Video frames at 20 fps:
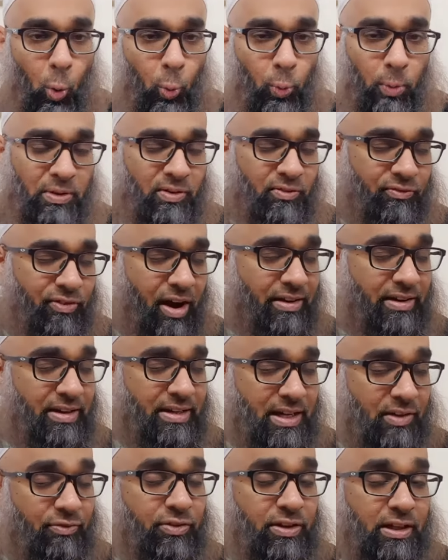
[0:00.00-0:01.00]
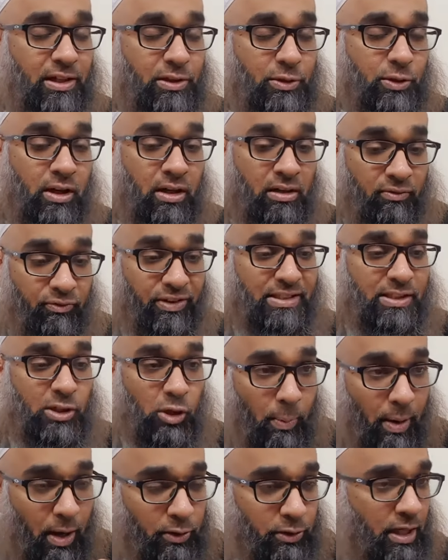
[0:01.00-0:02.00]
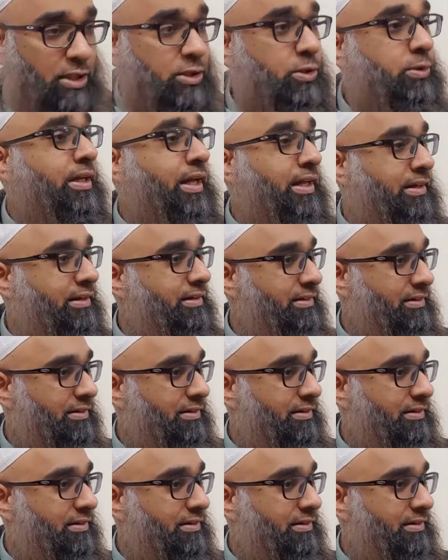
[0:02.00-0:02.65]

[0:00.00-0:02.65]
will be very difficult to convince to go out to hajjud again.